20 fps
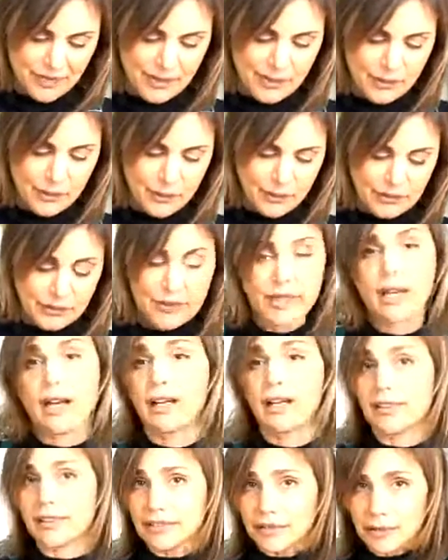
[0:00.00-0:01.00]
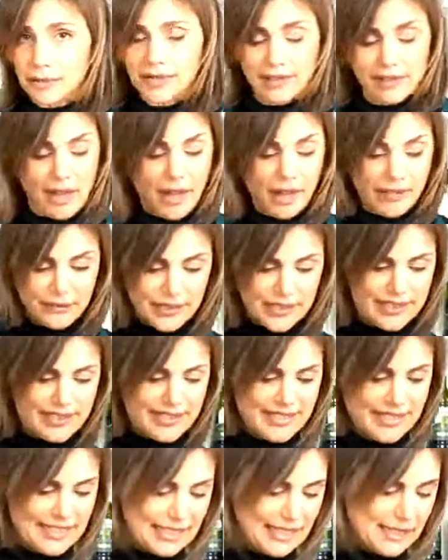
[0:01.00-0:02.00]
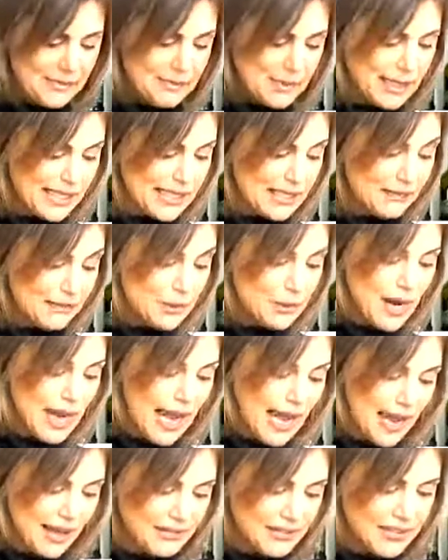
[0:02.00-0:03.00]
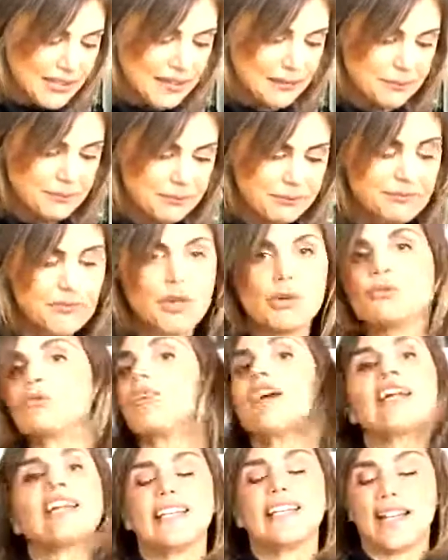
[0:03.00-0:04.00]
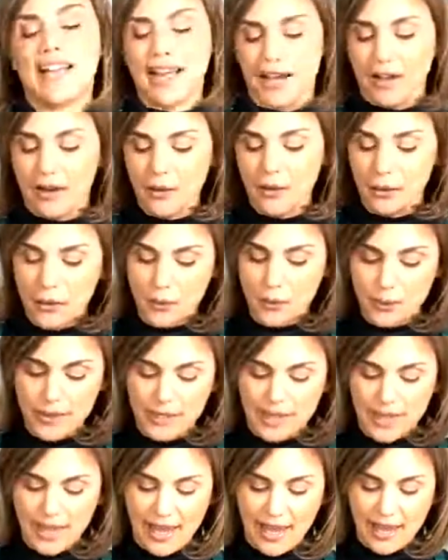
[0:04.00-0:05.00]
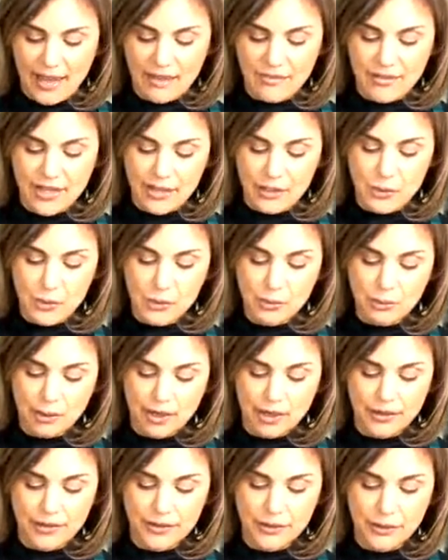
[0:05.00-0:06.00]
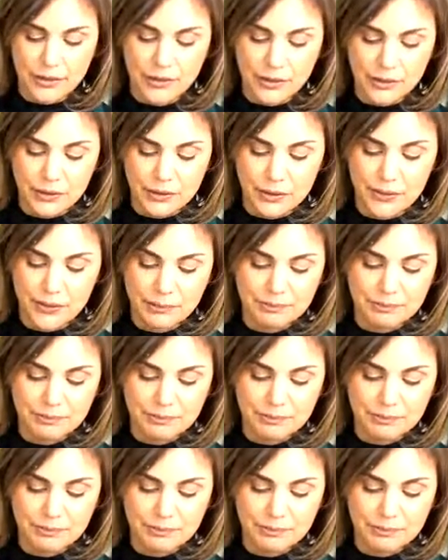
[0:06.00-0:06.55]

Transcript: Colavita olive oil, obviously. But if you haven't, right now we have a coupon code,